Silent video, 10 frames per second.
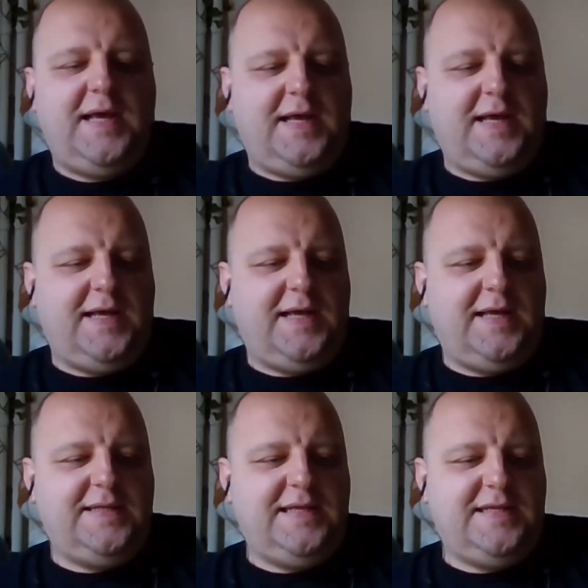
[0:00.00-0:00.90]

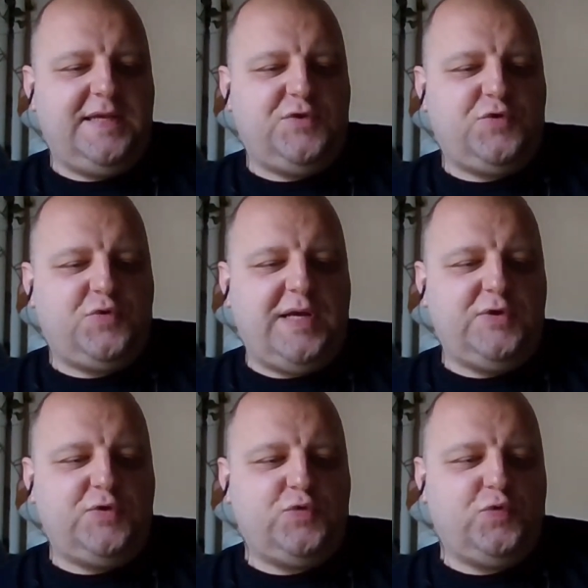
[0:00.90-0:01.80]
that I try
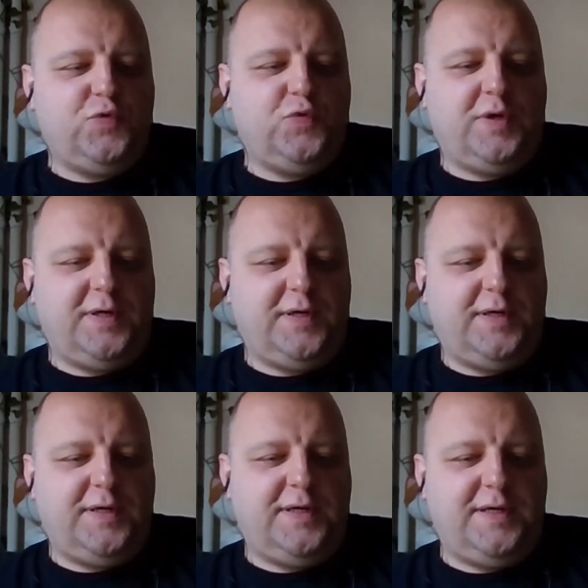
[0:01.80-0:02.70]

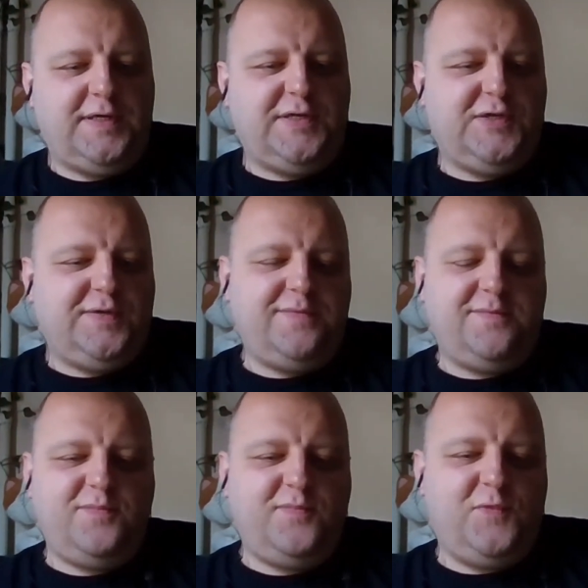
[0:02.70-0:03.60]
to
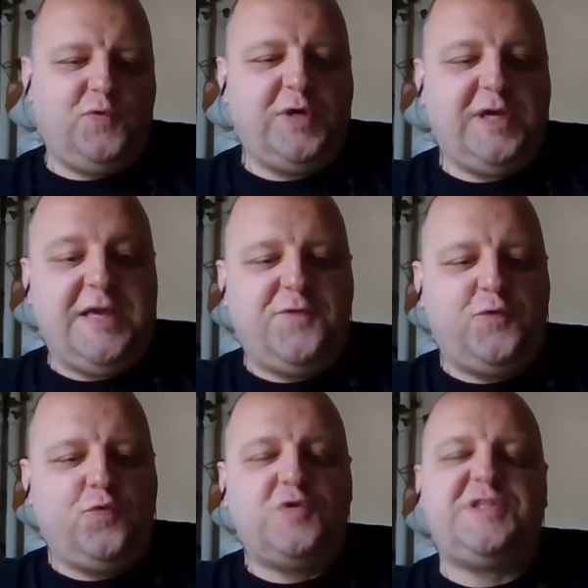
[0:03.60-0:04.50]
give
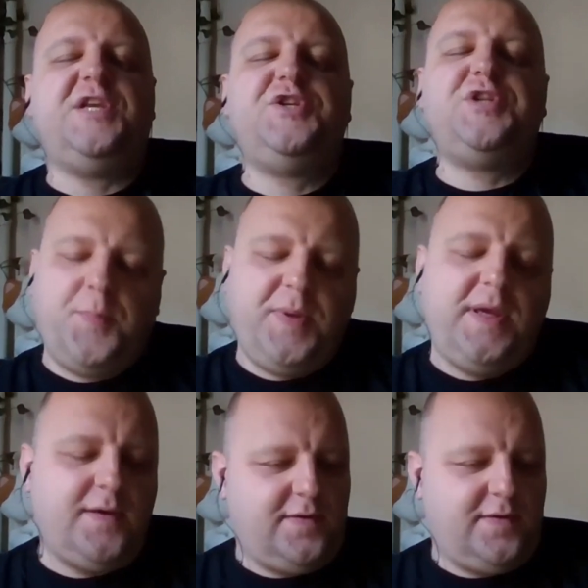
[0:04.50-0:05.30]
to ski jumping.